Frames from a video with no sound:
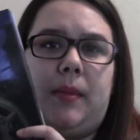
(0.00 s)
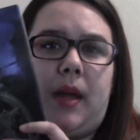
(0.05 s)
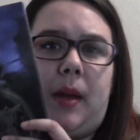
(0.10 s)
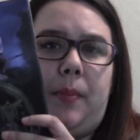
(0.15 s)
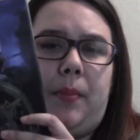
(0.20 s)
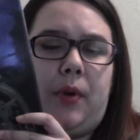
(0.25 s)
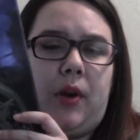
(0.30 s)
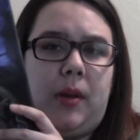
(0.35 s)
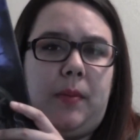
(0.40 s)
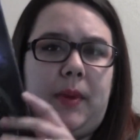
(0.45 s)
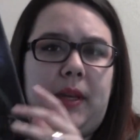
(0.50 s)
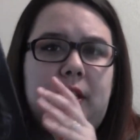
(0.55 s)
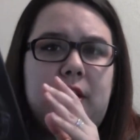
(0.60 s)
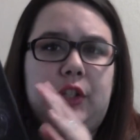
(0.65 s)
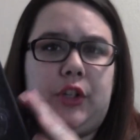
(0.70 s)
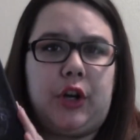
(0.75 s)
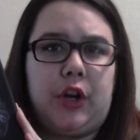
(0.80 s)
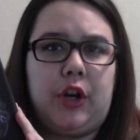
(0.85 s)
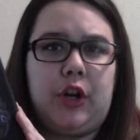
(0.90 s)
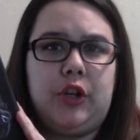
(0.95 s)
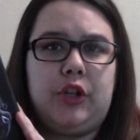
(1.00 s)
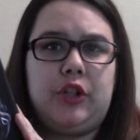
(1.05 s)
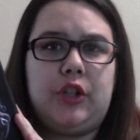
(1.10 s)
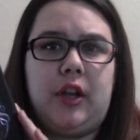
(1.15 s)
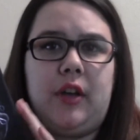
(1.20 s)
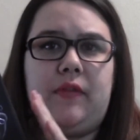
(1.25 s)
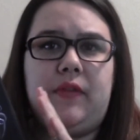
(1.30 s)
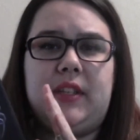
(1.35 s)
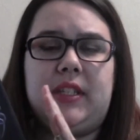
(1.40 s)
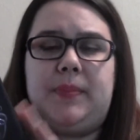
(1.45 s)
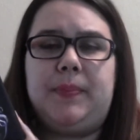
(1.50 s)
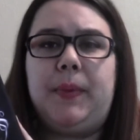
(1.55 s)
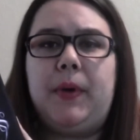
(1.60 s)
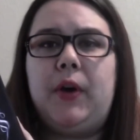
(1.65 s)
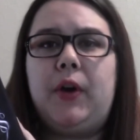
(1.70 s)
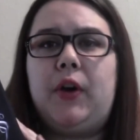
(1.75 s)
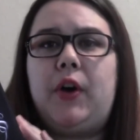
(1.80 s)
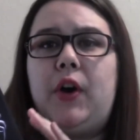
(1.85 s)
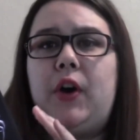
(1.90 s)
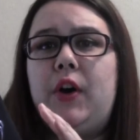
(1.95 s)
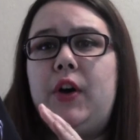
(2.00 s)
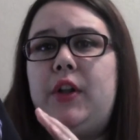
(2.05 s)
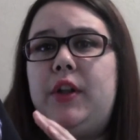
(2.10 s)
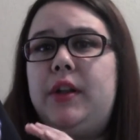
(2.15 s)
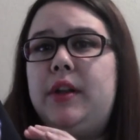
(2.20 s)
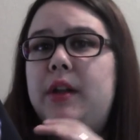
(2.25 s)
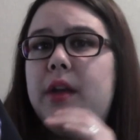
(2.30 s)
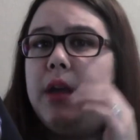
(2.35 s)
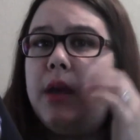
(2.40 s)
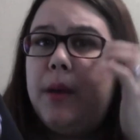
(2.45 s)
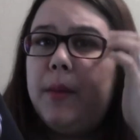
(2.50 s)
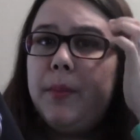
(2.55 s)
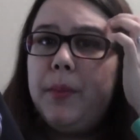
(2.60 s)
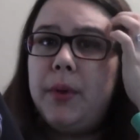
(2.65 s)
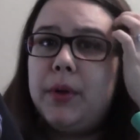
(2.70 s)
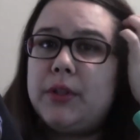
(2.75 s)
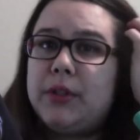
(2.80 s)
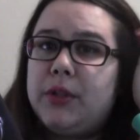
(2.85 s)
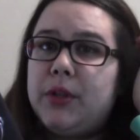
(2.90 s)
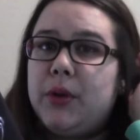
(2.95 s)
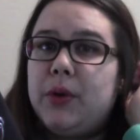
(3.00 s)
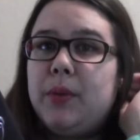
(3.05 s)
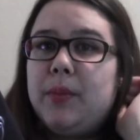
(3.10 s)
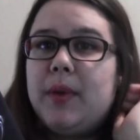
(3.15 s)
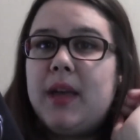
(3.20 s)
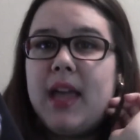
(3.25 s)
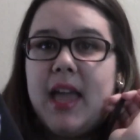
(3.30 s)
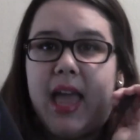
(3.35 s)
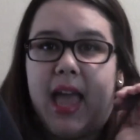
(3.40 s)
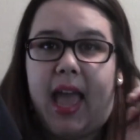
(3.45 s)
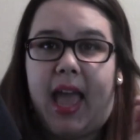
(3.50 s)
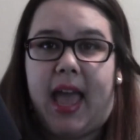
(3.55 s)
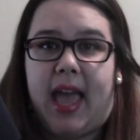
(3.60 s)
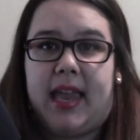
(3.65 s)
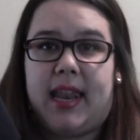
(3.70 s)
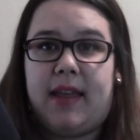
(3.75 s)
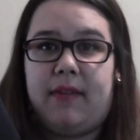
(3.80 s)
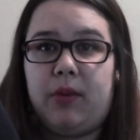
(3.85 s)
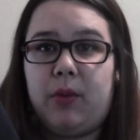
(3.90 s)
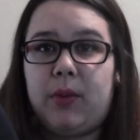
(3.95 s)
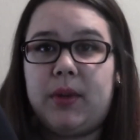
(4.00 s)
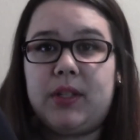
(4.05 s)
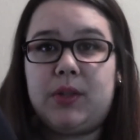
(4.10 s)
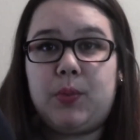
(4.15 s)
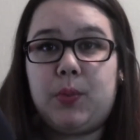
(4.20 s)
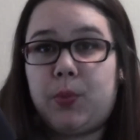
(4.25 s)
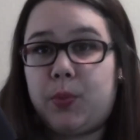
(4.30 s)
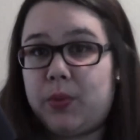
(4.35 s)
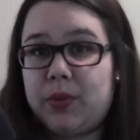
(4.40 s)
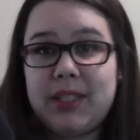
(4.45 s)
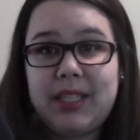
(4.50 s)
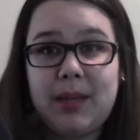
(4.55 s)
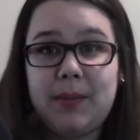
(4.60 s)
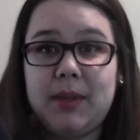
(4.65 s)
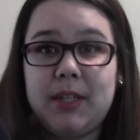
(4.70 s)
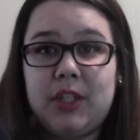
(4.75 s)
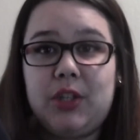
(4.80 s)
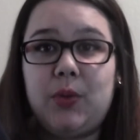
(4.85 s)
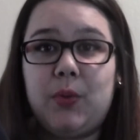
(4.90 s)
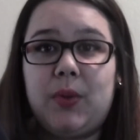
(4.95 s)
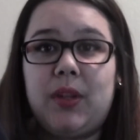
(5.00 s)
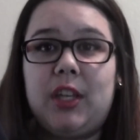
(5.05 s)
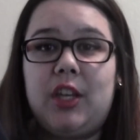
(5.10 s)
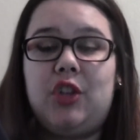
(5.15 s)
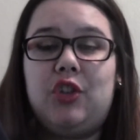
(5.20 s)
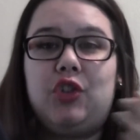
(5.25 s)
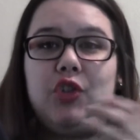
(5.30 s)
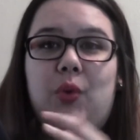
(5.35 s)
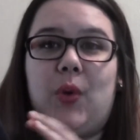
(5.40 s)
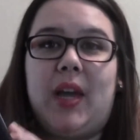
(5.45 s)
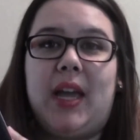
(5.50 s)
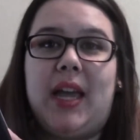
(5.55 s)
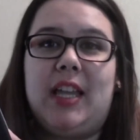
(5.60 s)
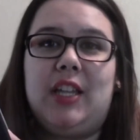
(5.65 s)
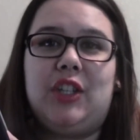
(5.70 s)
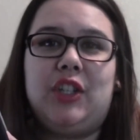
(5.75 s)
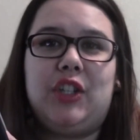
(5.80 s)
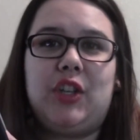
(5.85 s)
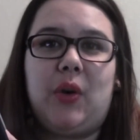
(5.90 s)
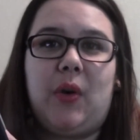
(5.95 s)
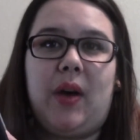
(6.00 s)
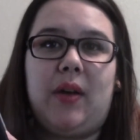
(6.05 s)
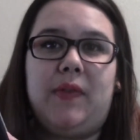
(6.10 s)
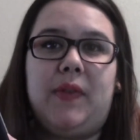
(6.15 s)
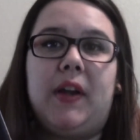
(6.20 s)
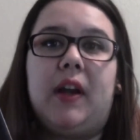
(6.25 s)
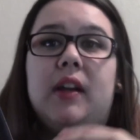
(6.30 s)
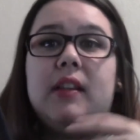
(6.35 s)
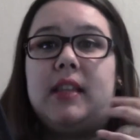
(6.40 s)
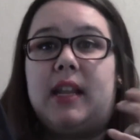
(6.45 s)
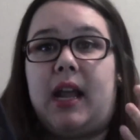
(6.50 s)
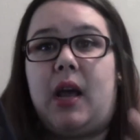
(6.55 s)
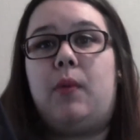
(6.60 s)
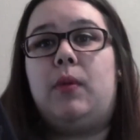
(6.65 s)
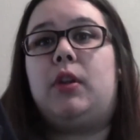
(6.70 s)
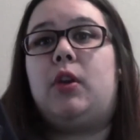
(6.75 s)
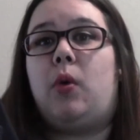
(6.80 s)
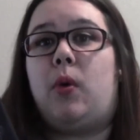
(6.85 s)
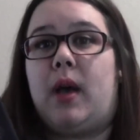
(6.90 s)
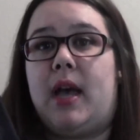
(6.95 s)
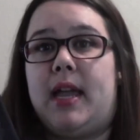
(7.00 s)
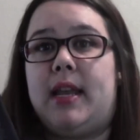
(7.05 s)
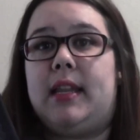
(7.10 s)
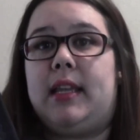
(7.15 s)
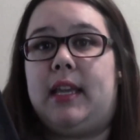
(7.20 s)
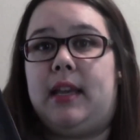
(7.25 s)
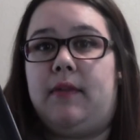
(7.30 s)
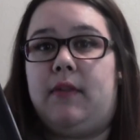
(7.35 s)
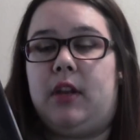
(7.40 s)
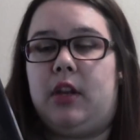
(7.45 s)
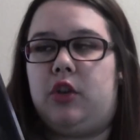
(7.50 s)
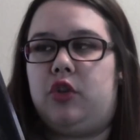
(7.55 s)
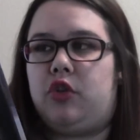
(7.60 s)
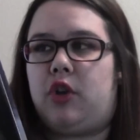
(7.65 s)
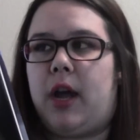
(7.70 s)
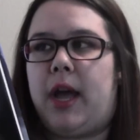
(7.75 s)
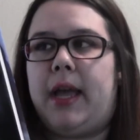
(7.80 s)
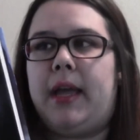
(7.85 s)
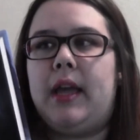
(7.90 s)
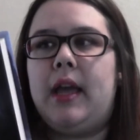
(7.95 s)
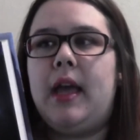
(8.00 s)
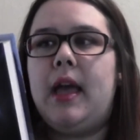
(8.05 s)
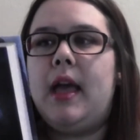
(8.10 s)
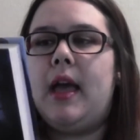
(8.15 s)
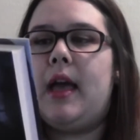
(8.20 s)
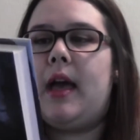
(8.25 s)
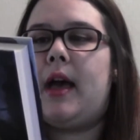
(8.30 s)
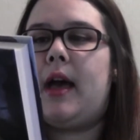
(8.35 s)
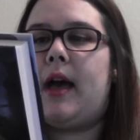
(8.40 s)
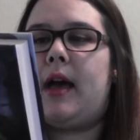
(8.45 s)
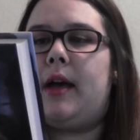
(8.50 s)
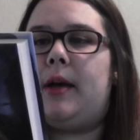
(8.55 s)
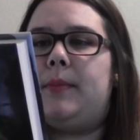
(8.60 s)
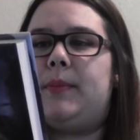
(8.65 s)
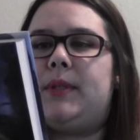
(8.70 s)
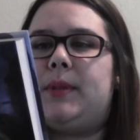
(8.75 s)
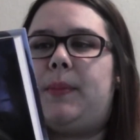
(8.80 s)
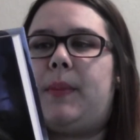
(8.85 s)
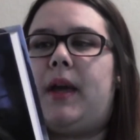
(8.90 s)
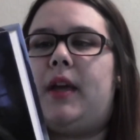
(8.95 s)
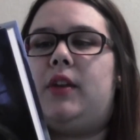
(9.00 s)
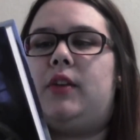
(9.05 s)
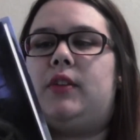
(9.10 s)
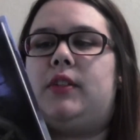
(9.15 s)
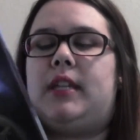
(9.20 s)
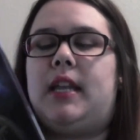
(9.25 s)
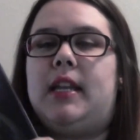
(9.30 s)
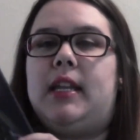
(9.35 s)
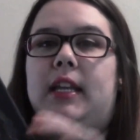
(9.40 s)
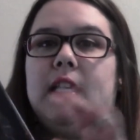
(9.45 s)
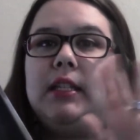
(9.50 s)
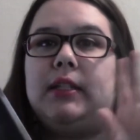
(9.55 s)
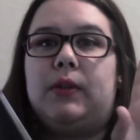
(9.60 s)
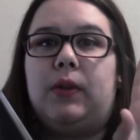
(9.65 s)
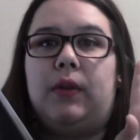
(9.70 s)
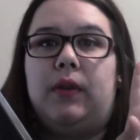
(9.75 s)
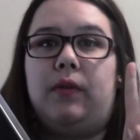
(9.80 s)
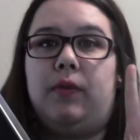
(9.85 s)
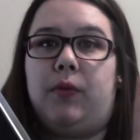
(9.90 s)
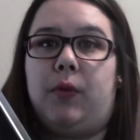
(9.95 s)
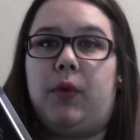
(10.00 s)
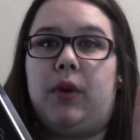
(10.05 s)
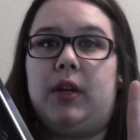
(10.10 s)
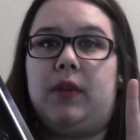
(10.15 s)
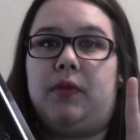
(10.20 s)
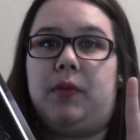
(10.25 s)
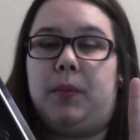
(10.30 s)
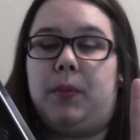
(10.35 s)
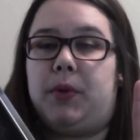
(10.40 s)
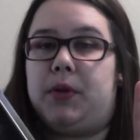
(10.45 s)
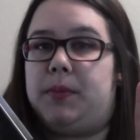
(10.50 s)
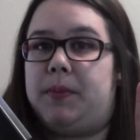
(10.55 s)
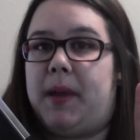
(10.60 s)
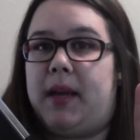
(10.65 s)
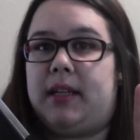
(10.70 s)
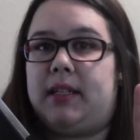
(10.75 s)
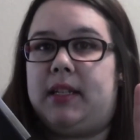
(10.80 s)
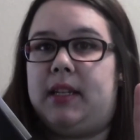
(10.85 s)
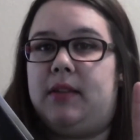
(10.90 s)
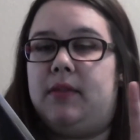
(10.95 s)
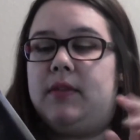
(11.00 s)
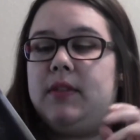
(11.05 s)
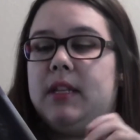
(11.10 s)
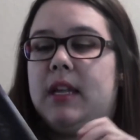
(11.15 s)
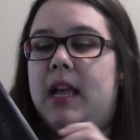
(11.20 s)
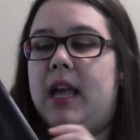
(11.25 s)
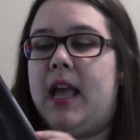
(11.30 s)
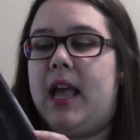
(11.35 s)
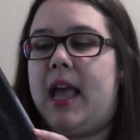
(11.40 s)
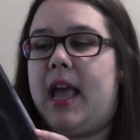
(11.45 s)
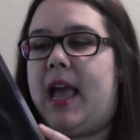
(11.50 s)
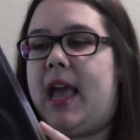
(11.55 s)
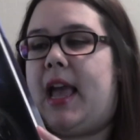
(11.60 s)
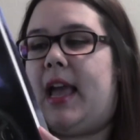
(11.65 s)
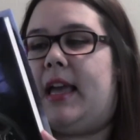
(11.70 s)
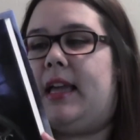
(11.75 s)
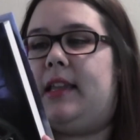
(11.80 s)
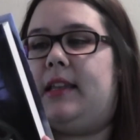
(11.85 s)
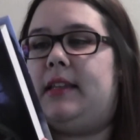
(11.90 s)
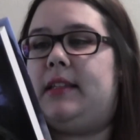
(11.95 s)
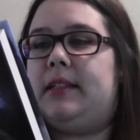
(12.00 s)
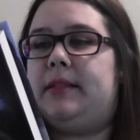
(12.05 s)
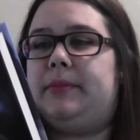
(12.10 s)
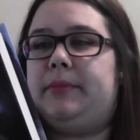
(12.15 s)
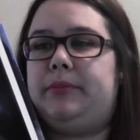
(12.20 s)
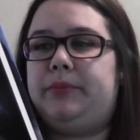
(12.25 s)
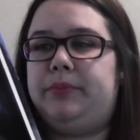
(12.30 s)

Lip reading: a pretty big surge of this book on BookTube, and everyone's seeming to really enjoy it, and so I figured that I would go ahead and give it a try. To my understanding, it's told in 4 different perspectives, and